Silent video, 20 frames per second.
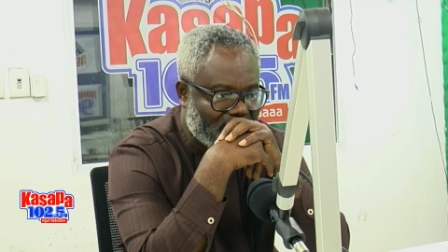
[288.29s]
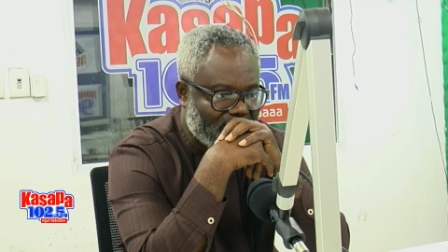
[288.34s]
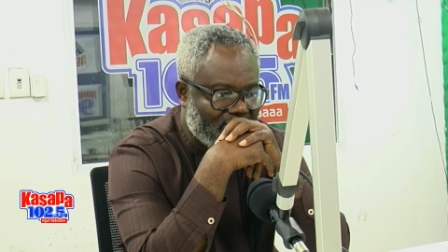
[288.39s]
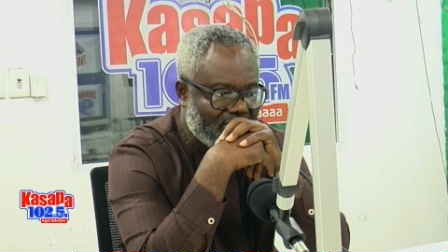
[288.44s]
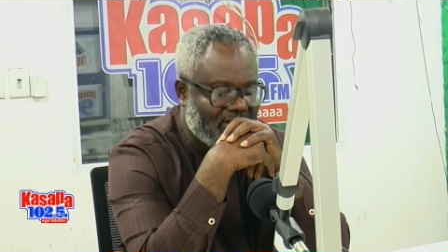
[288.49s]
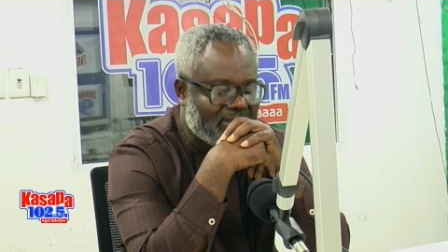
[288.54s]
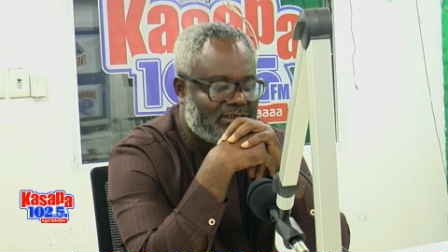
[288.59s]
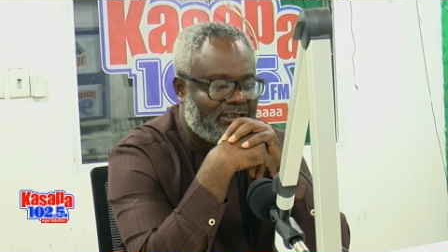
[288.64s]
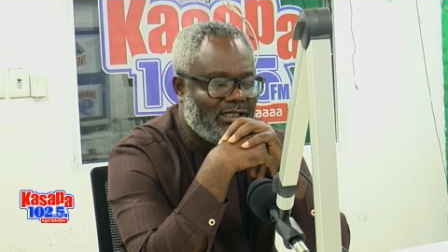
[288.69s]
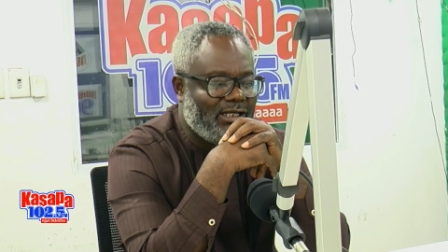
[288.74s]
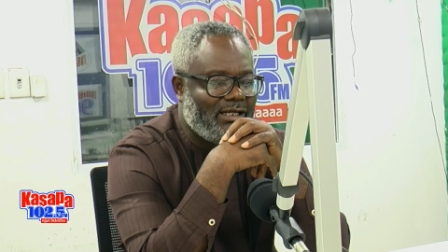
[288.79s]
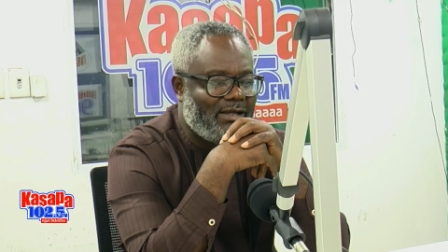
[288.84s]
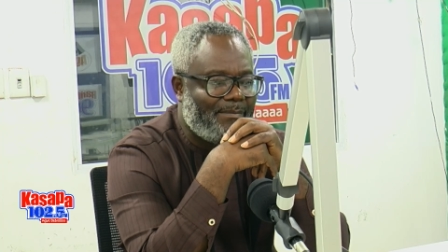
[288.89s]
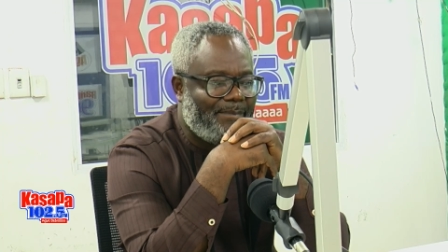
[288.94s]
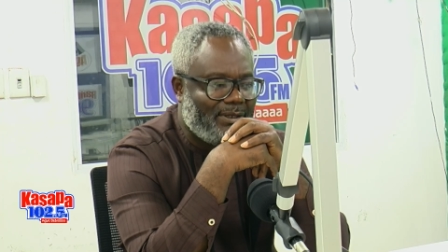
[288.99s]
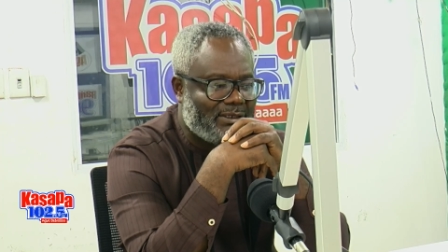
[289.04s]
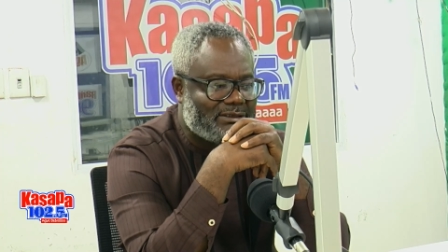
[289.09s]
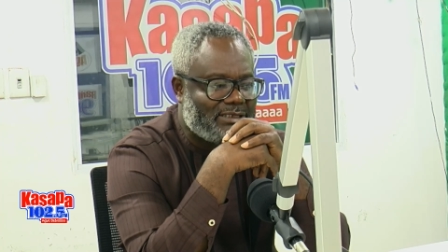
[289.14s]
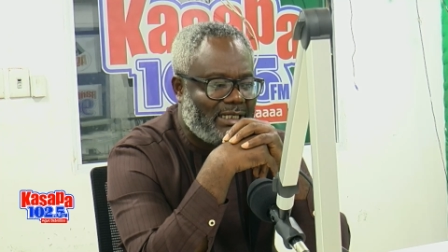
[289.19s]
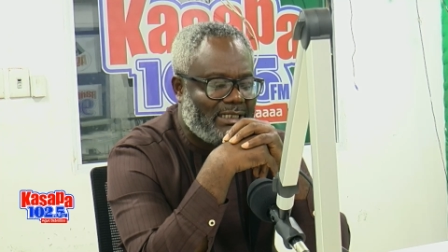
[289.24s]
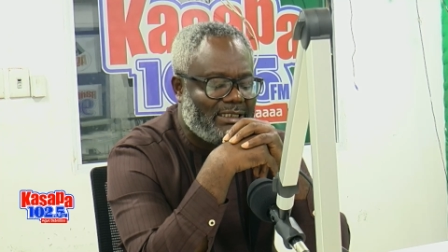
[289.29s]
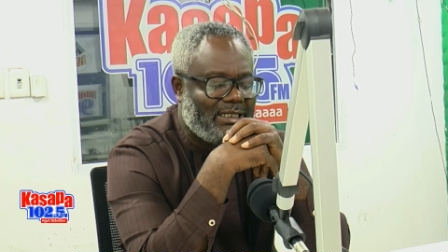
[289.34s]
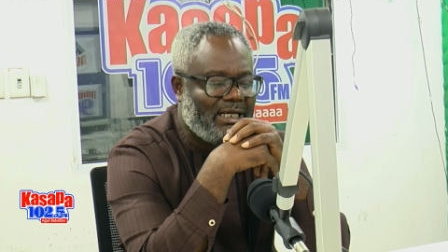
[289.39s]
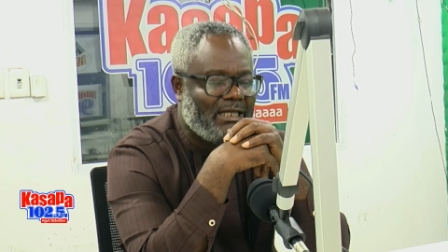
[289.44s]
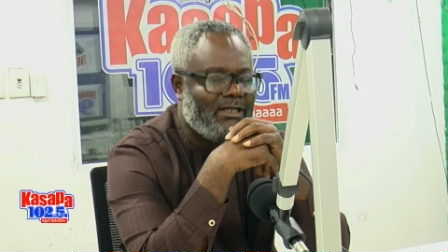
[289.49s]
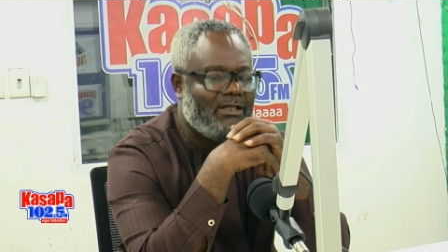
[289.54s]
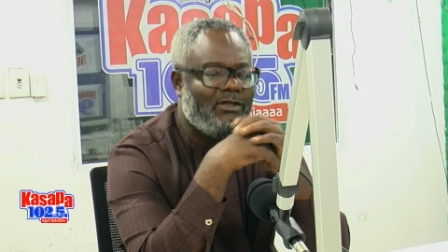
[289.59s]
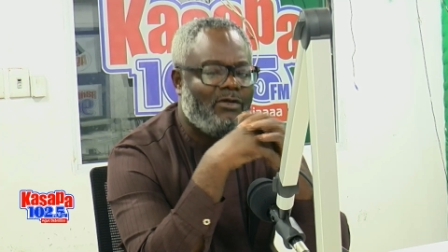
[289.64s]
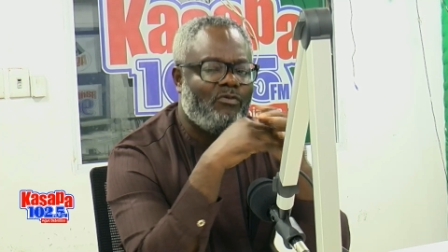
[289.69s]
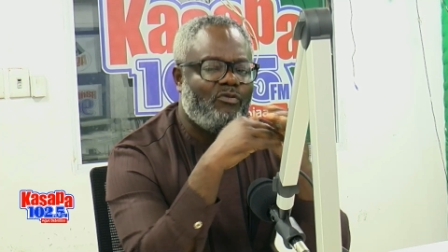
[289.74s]
And see, a basana
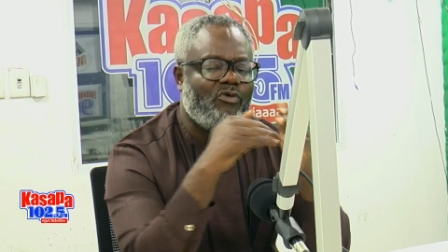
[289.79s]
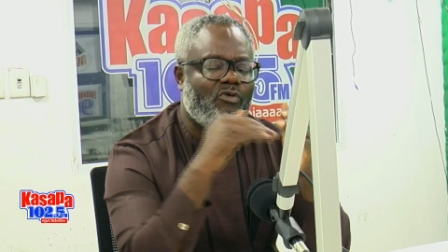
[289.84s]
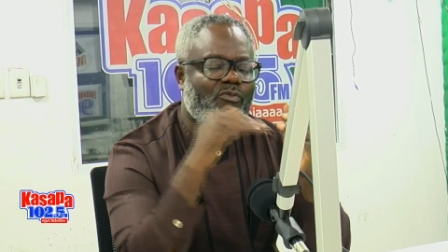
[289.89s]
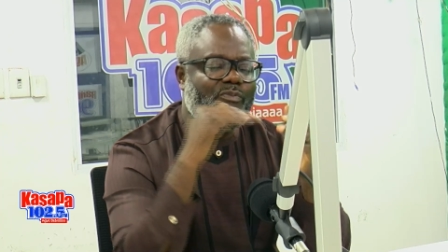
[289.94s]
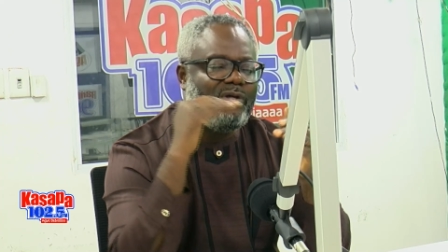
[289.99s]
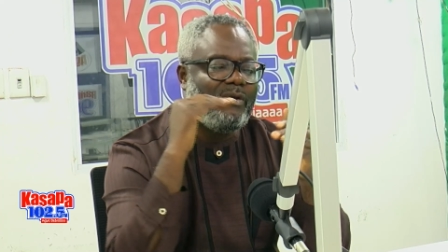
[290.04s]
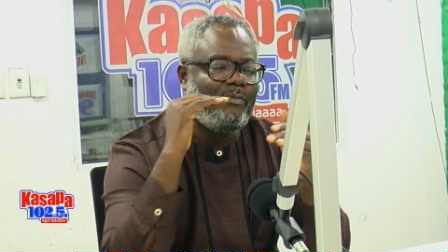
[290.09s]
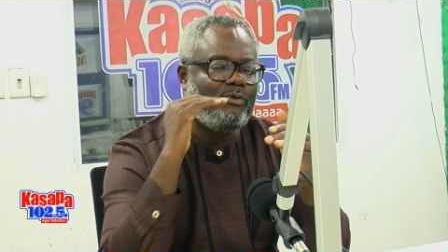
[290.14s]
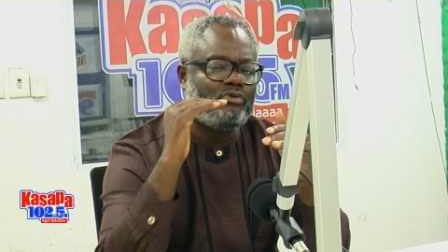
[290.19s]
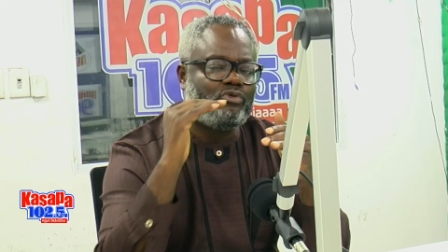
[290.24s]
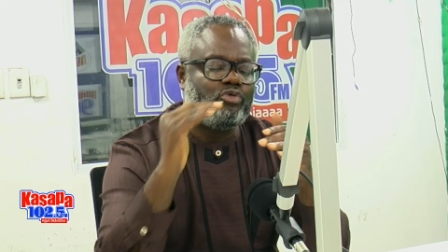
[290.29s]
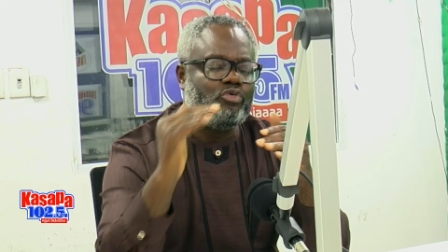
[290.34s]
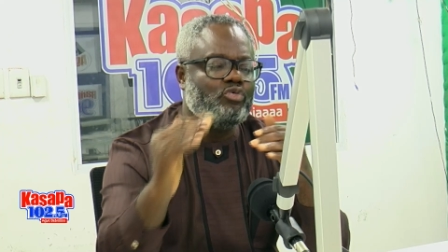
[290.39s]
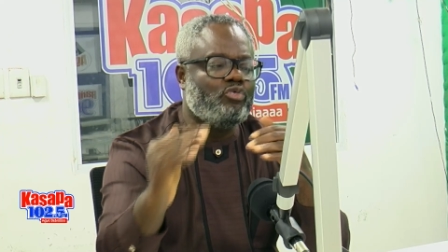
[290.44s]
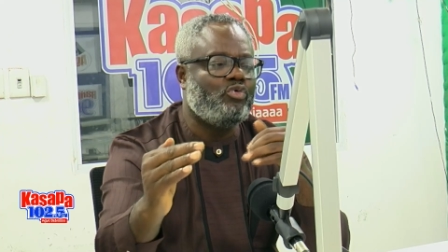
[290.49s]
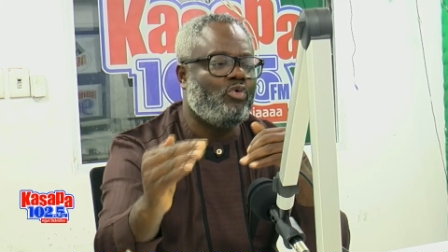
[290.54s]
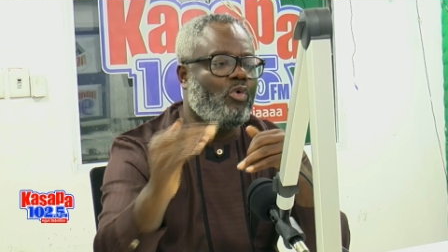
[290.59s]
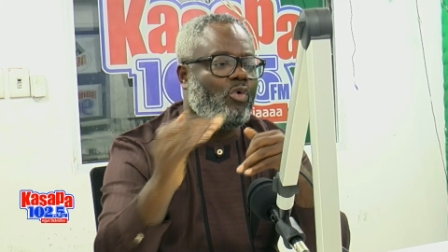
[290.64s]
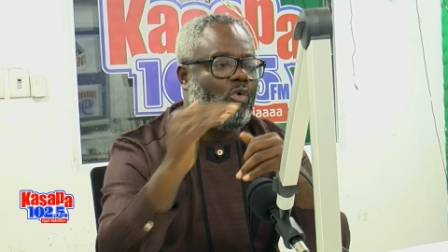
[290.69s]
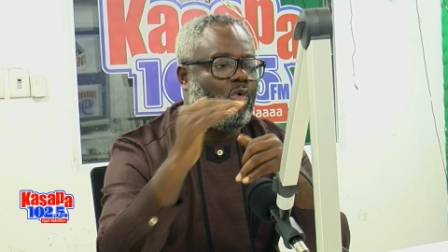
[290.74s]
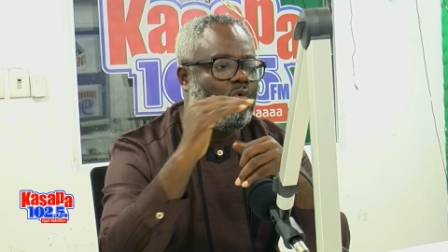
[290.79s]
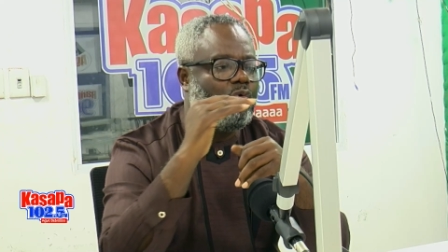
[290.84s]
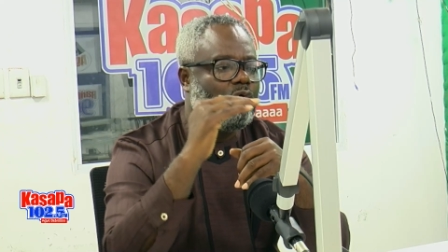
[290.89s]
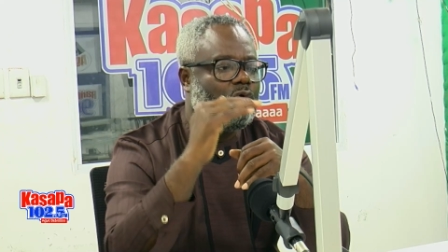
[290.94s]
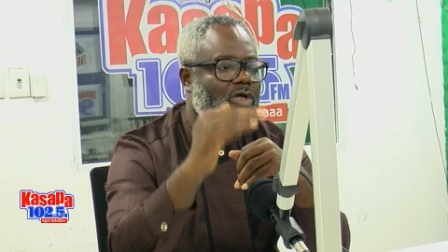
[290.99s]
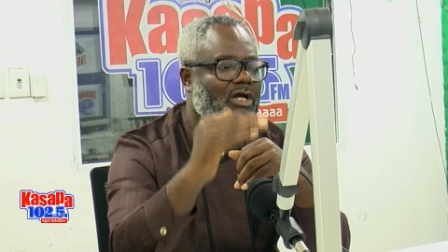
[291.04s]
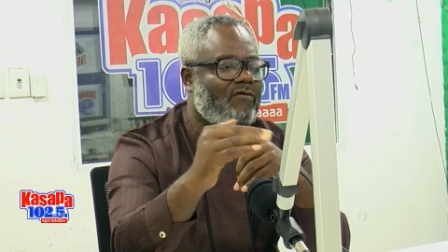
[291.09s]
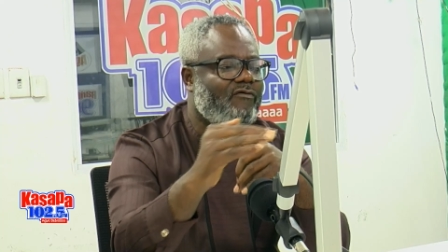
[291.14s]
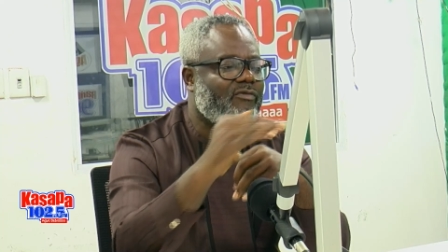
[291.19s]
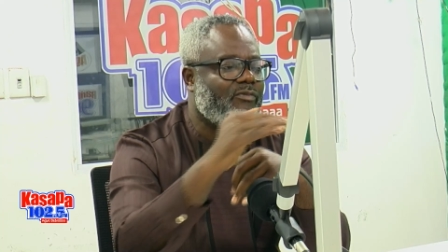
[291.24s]
will be able to know
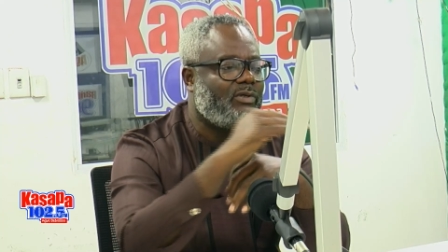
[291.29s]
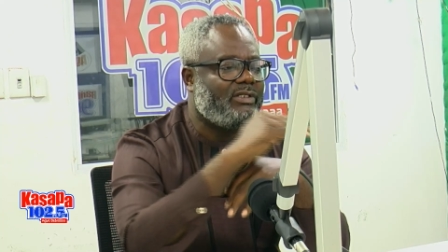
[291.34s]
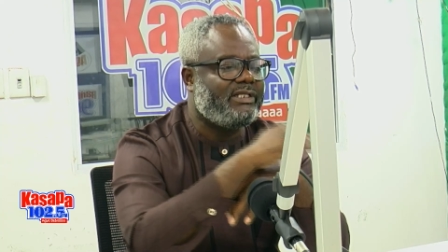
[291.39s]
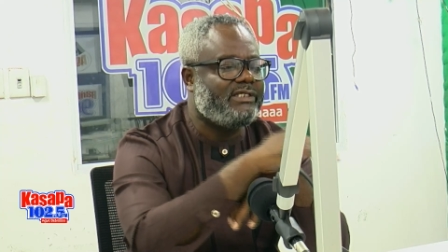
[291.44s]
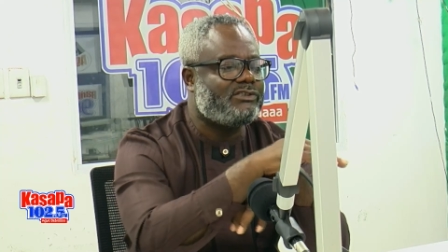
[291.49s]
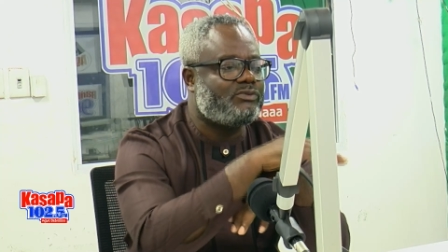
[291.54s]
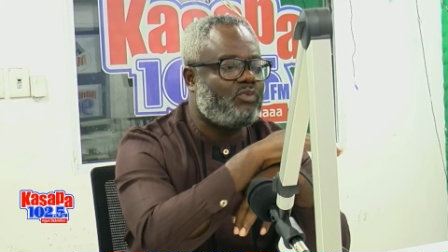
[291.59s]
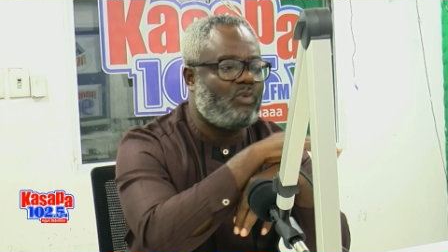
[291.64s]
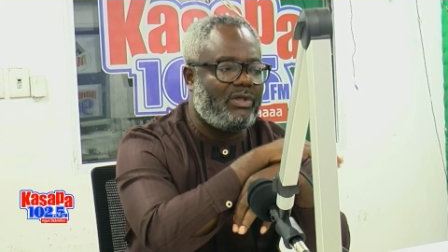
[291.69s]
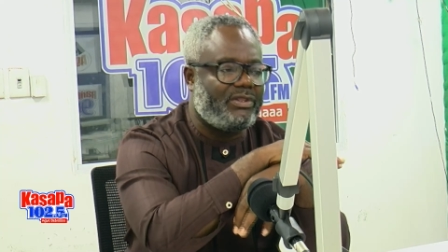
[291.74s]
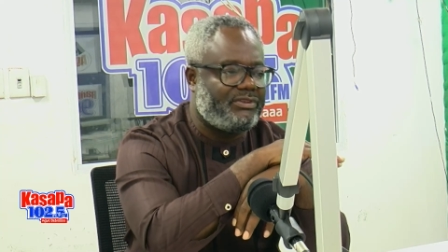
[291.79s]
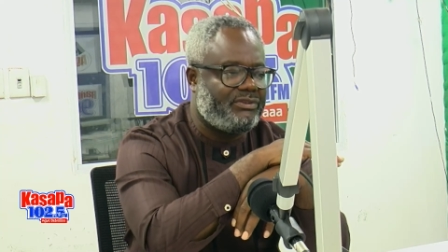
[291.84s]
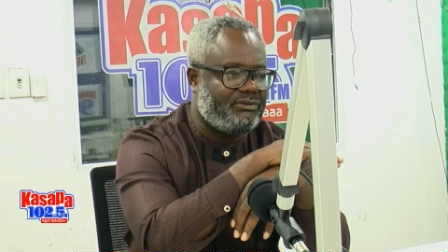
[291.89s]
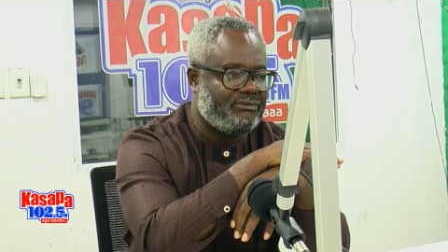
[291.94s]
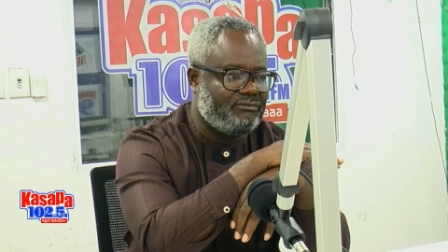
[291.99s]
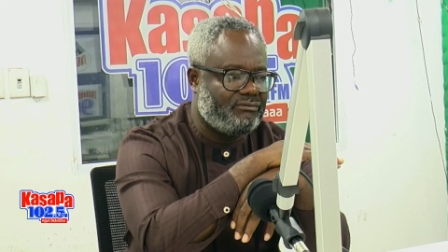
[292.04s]
everybody's worth.